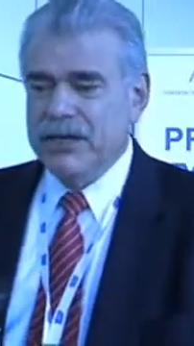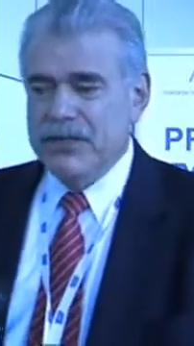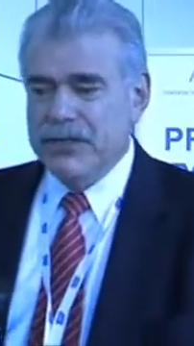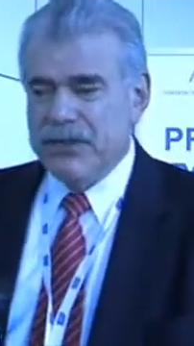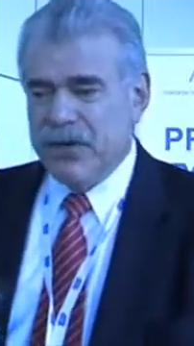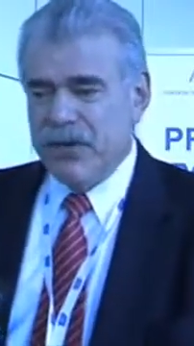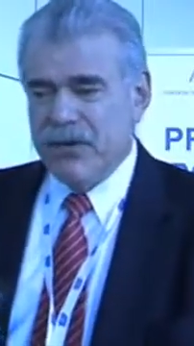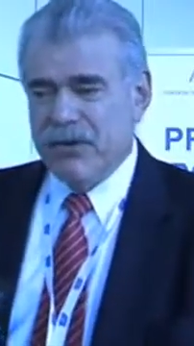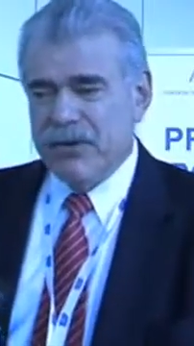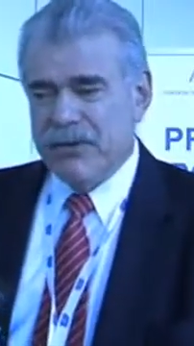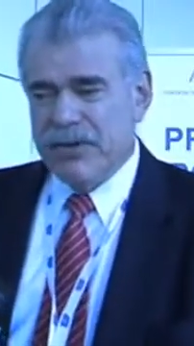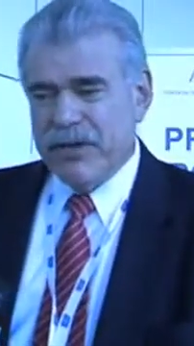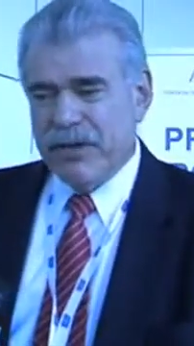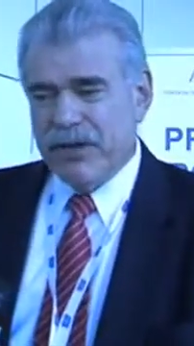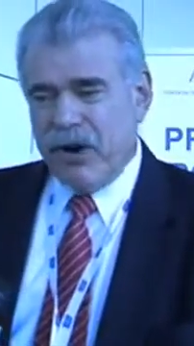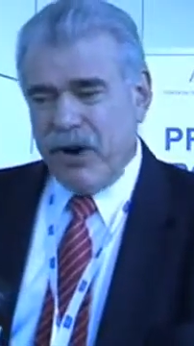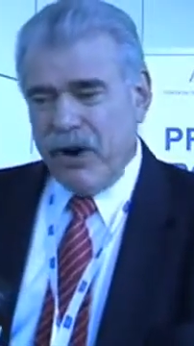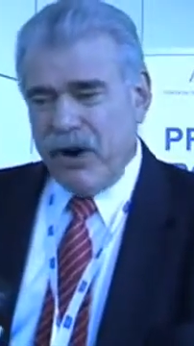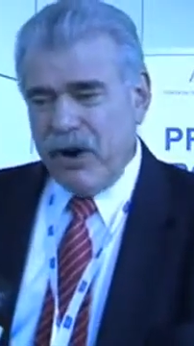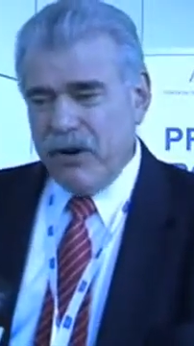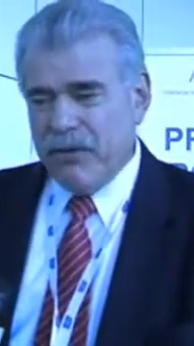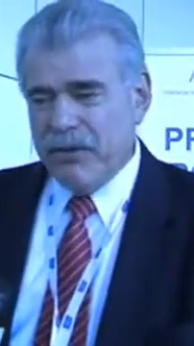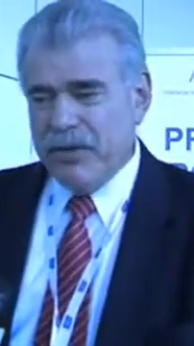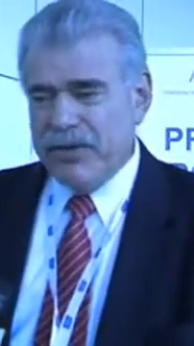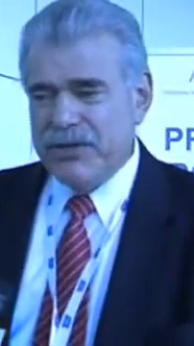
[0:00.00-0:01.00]
So they're
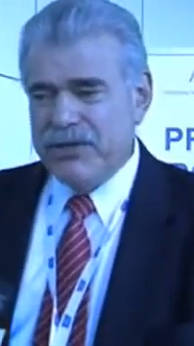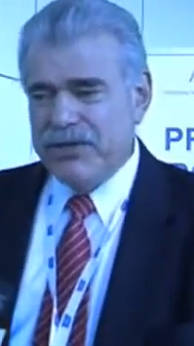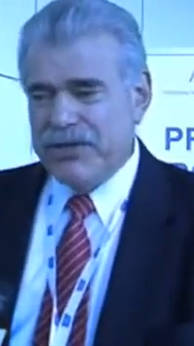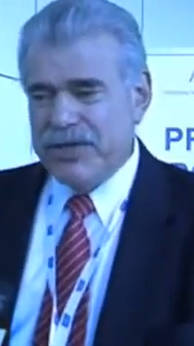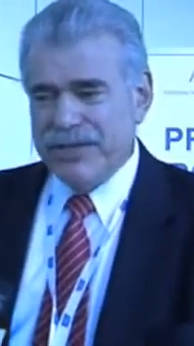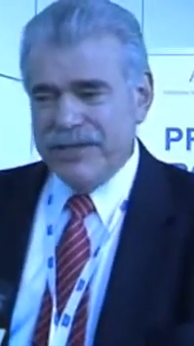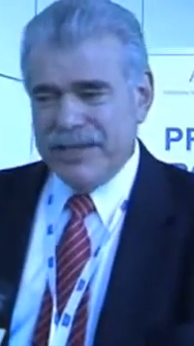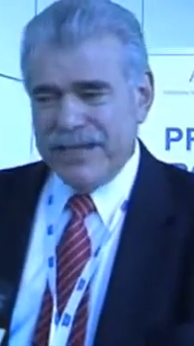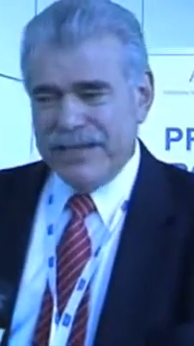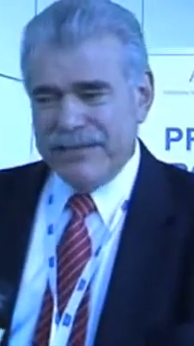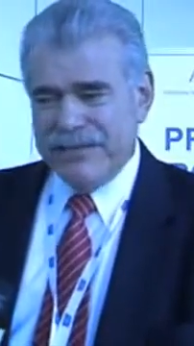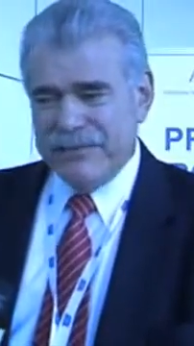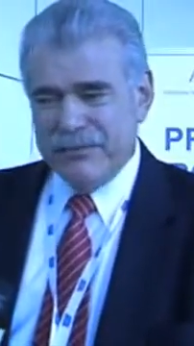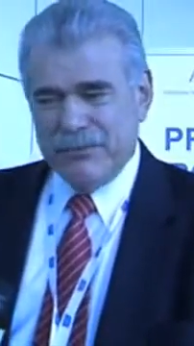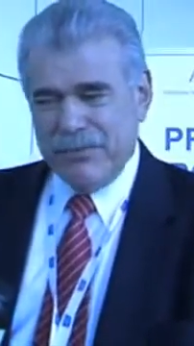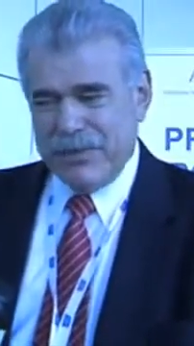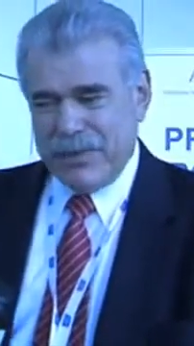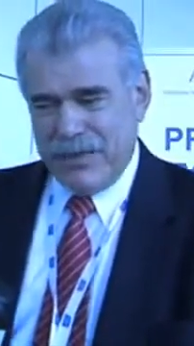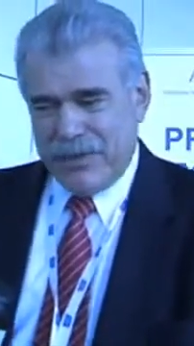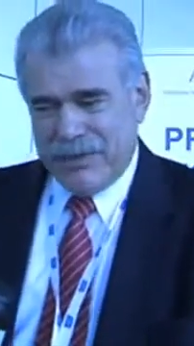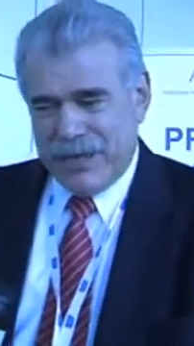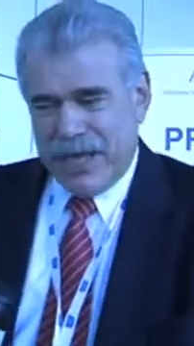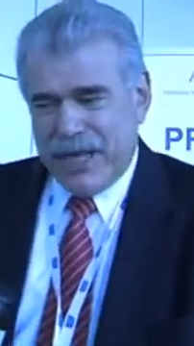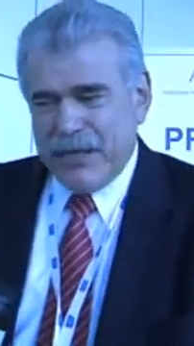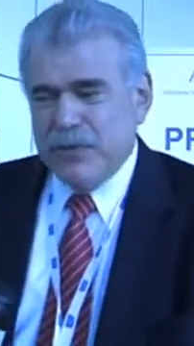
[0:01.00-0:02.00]
always, and
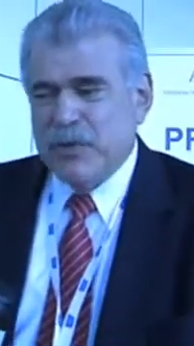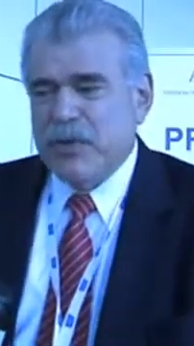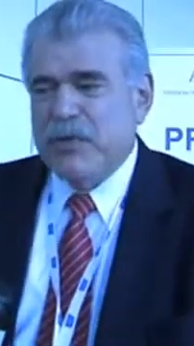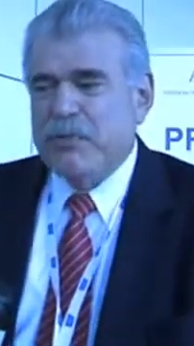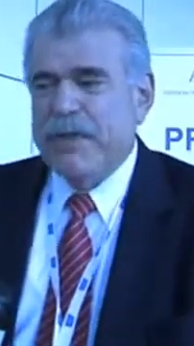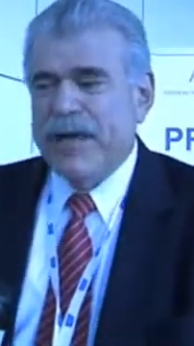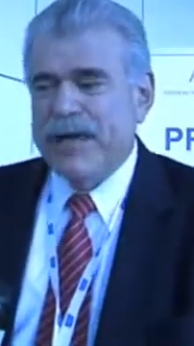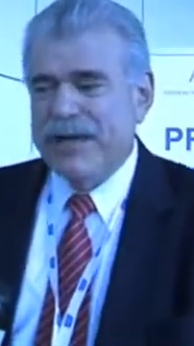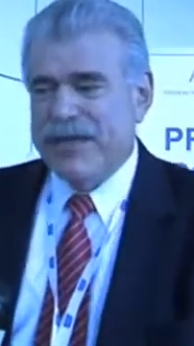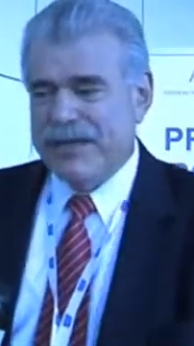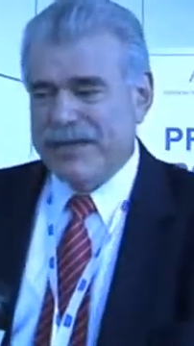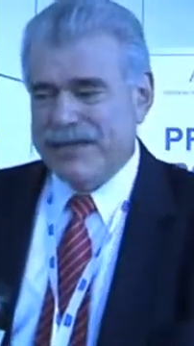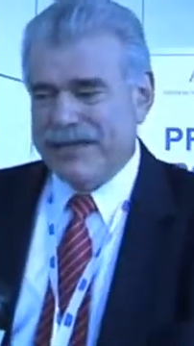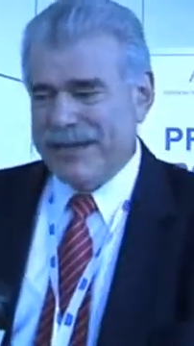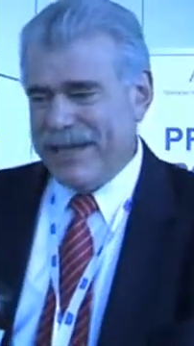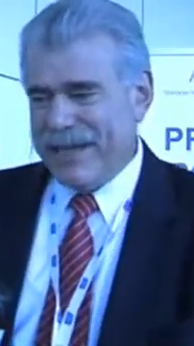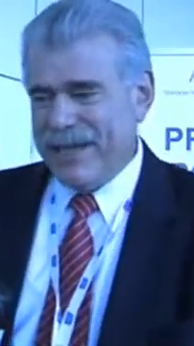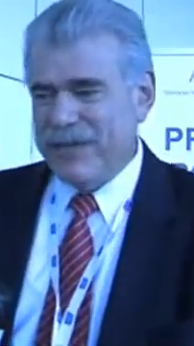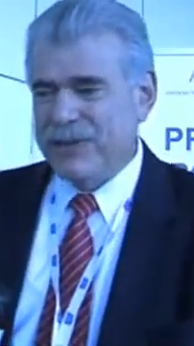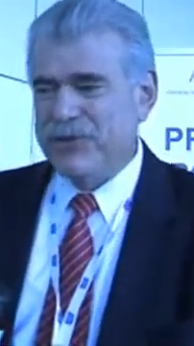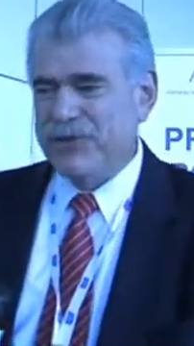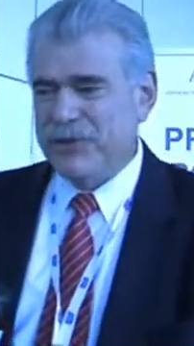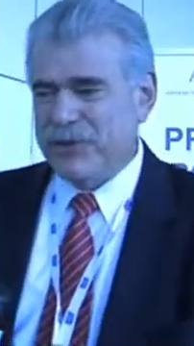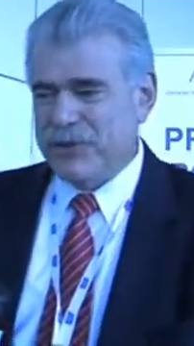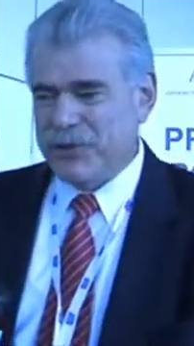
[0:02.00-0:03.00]
as with many
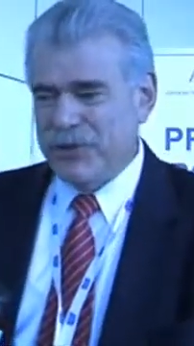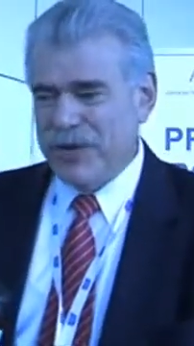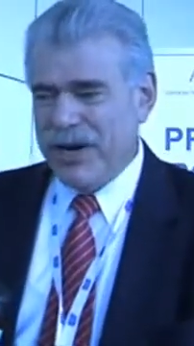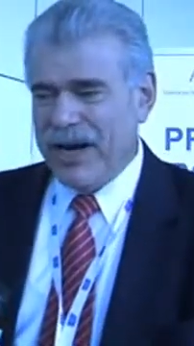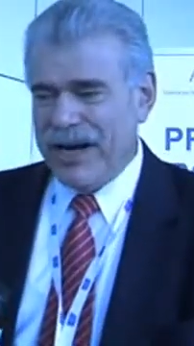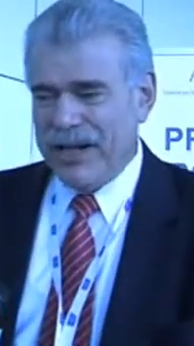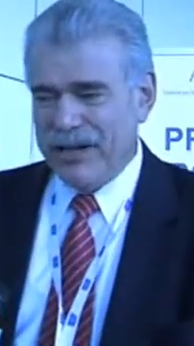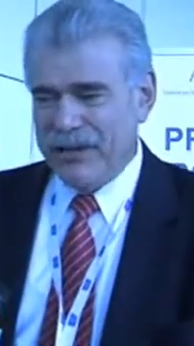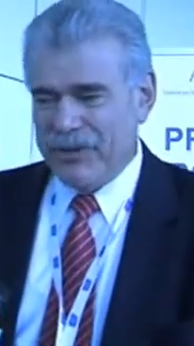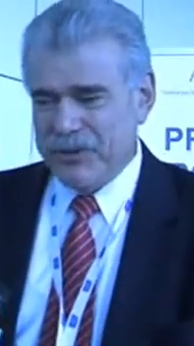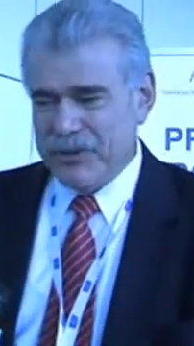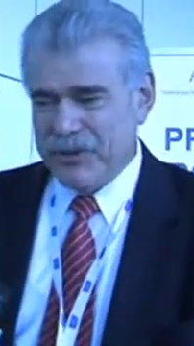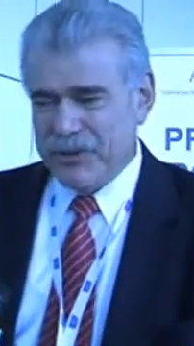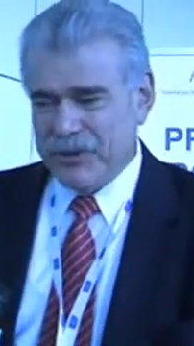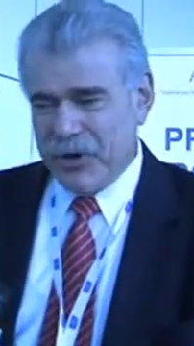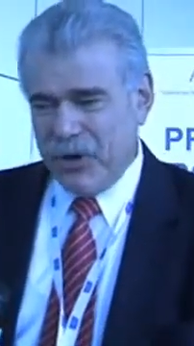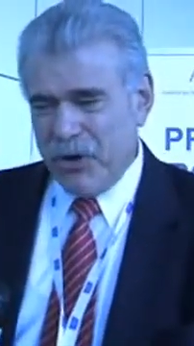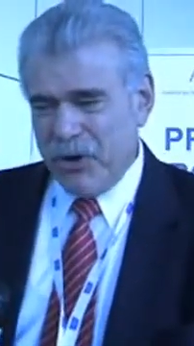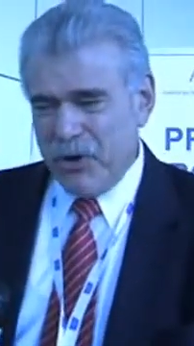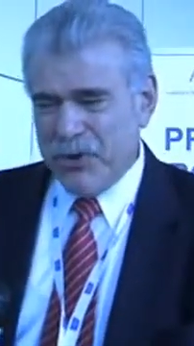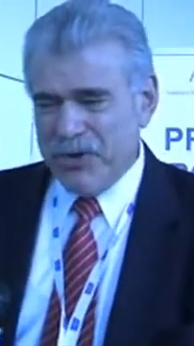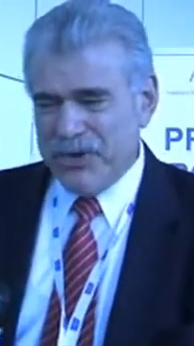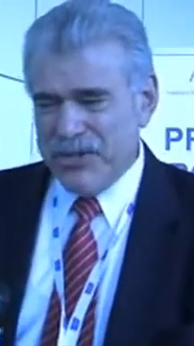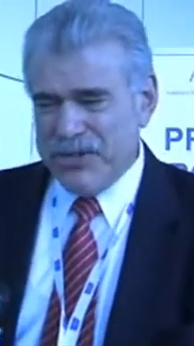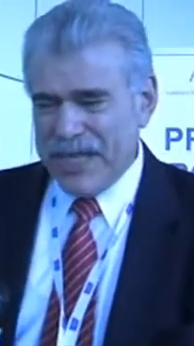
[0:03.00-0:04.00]
cancer trials, there's
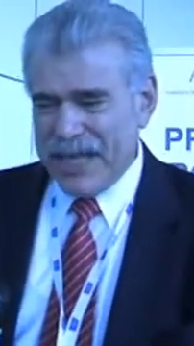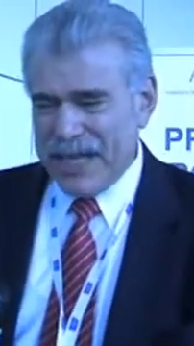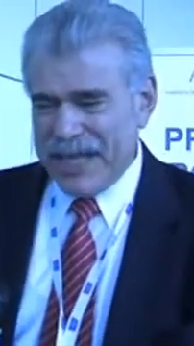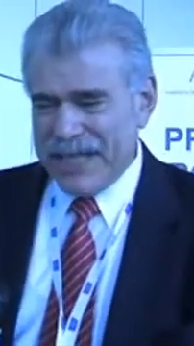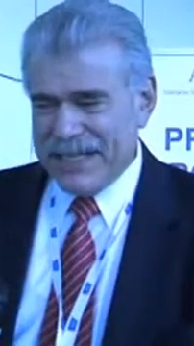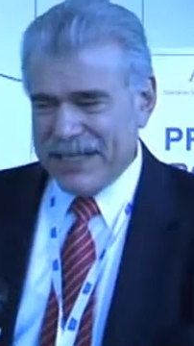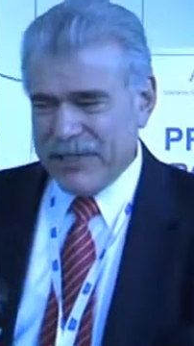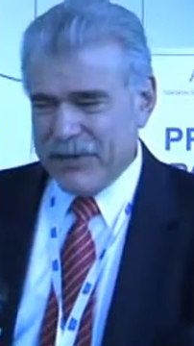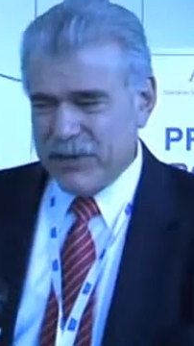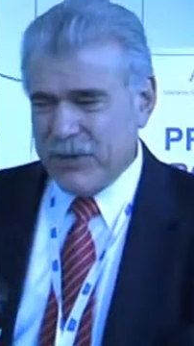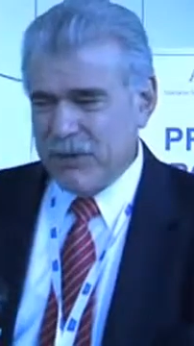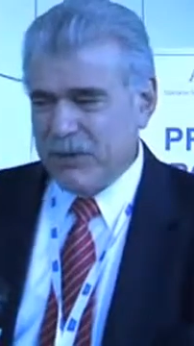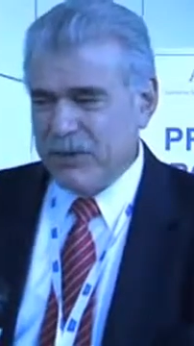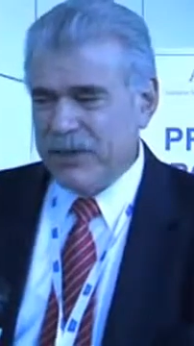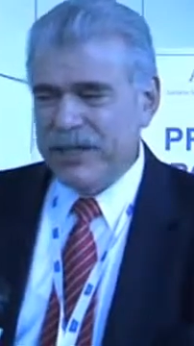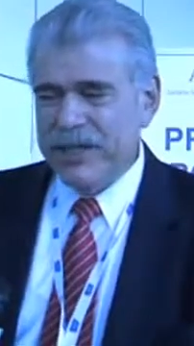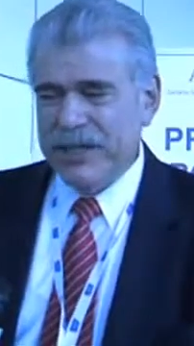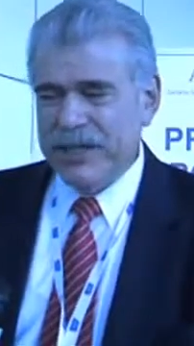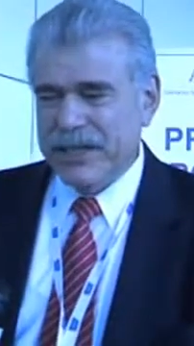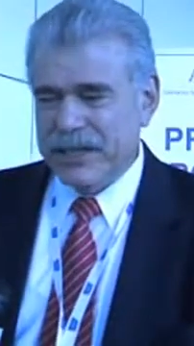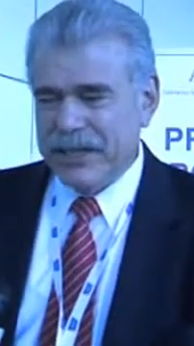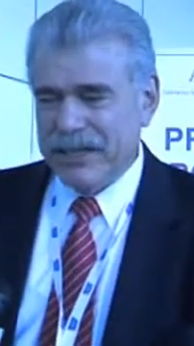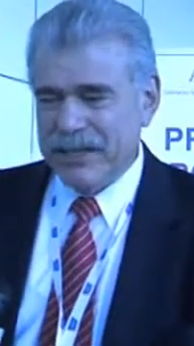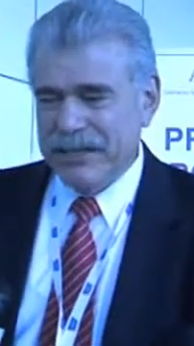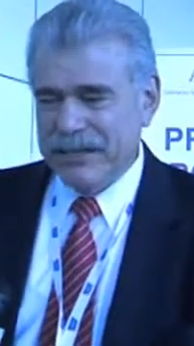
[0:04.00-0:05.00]
always that
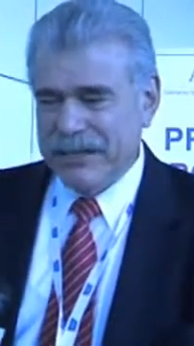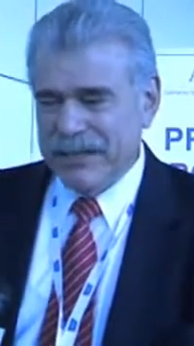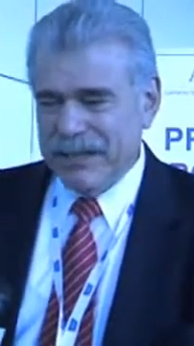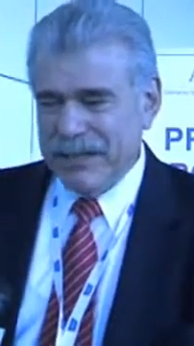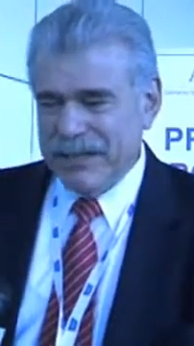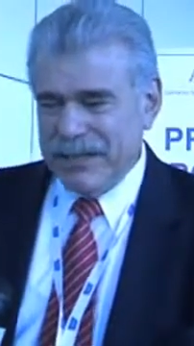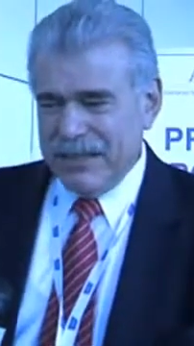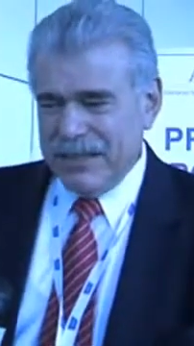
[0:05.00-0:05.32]
intriguing,